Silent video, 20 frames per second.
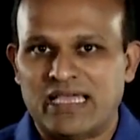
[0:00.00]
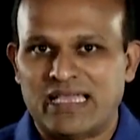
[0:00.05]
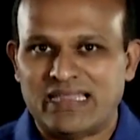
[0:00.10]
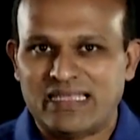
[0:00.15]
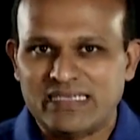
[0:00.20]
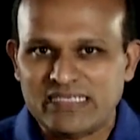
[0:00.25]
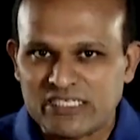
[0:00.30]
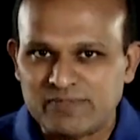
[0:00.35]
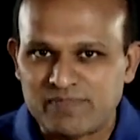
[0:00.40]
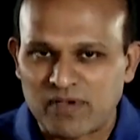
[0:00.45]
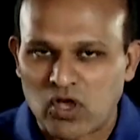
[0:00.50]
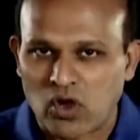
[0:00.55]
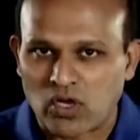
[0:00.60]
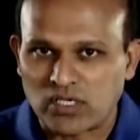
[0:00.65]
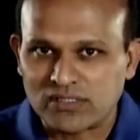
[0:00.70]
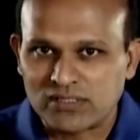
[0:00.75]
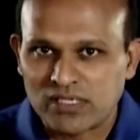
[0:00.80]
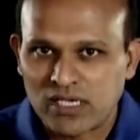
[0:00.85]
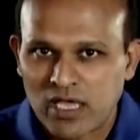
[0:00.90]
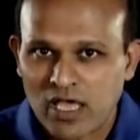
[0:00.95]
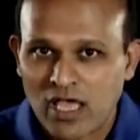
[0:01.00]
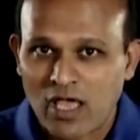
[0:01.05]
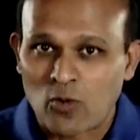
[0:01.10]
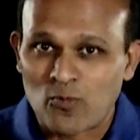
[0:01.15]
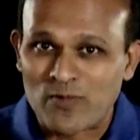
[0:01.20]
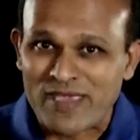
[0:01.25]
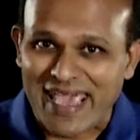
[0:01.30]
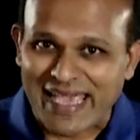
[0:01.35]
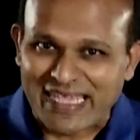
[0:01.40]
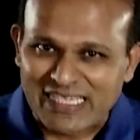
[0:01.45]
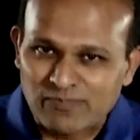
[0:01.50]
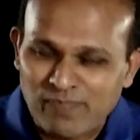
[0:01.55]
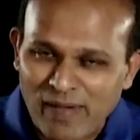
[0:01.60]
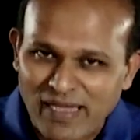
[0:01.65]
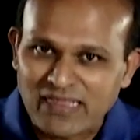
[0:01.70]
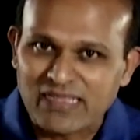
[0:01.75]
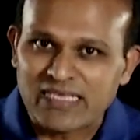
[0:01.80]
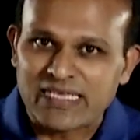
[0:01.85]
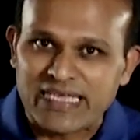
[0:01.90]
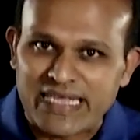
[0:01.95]
This is because we
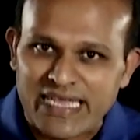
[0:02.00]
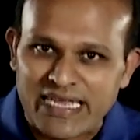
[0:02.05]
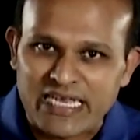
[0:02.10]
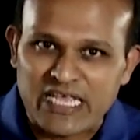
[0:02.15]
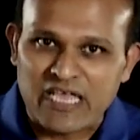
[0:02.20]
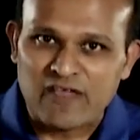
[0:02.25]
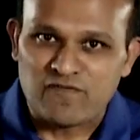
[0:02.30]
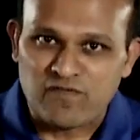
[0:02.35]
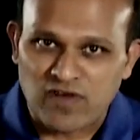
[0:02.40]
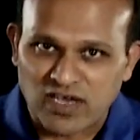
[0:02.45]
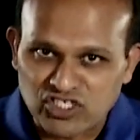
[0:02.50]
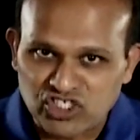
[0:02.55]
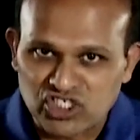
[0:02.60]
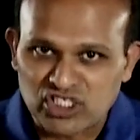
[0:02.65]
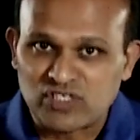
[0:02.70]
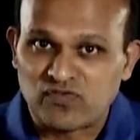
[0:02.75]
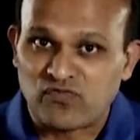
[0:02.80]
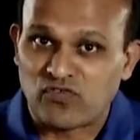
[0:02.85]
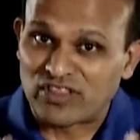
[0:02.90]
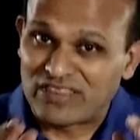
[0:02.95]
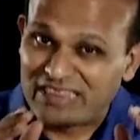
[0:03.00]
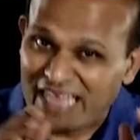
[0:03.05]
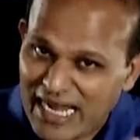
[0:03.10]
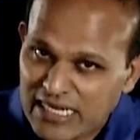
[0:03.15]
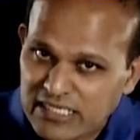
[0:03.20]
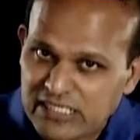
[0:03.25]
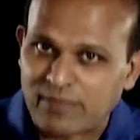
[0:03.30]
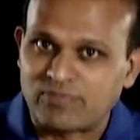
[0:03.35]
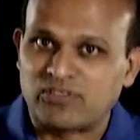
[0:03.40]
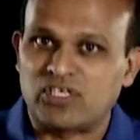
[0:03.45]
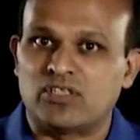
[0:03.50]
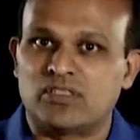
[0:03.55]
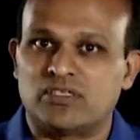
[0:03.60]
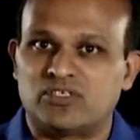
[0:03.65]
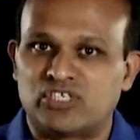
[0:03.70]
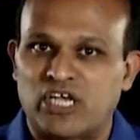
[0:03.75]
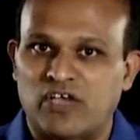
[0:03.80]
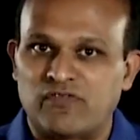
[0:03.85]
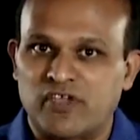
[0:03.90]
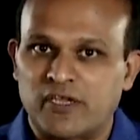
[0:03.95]
expect the ETA functions for that subset of the
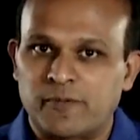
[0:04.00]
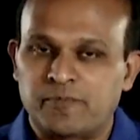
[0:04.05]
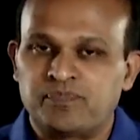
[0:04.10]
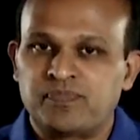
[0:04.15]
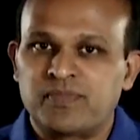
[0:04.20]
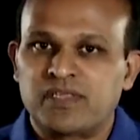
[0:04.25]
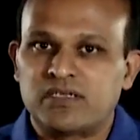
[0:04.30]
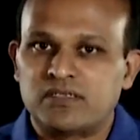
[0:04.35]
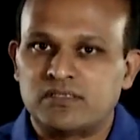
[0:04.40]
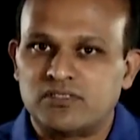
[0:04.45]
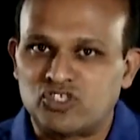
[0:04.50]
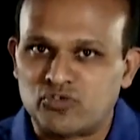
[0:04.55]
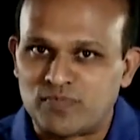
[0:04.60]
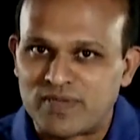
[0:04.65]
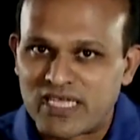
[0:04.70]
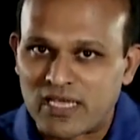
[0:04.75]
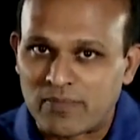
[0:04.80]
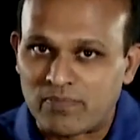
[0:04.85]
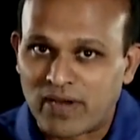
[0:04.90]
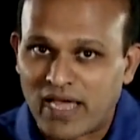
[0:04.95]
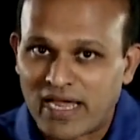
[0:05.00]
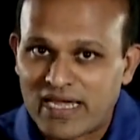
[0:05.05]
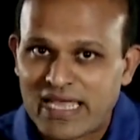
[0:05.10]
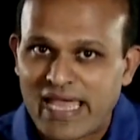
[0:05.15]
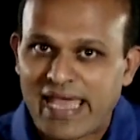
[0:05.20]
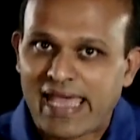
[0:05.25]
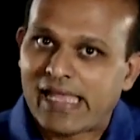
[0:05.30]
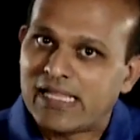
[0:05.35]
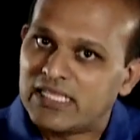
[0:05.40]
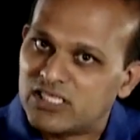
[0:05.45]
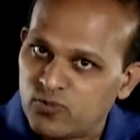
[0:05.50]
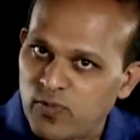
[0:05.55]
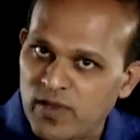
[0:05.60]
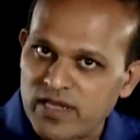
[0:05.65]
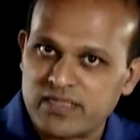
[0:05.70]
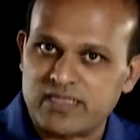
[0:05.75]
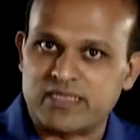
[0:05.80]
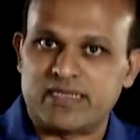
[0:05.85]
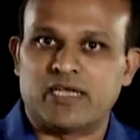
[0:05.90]
traffic to be applied elsewhere in the